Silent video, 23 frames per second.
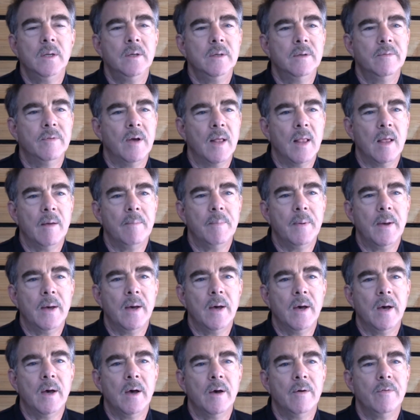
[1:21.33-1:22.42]
develop
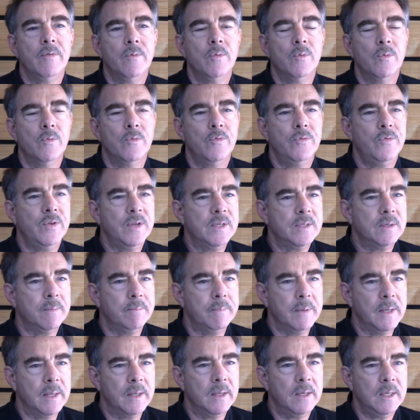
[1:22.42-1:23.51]
a
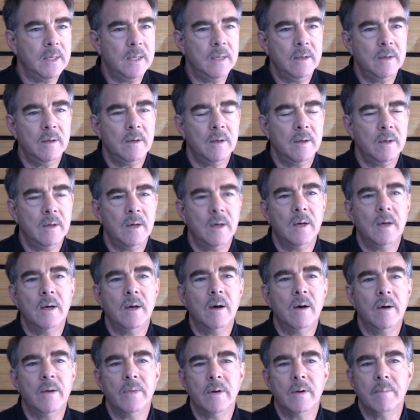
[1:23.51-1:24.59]
feasibility
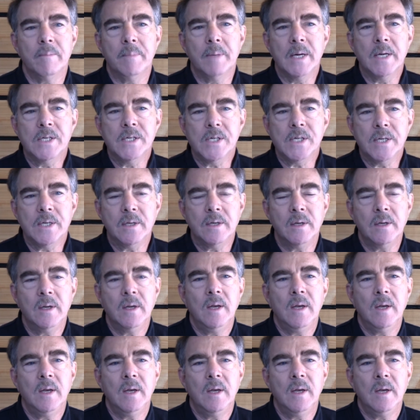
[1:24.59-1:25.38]
on their budget,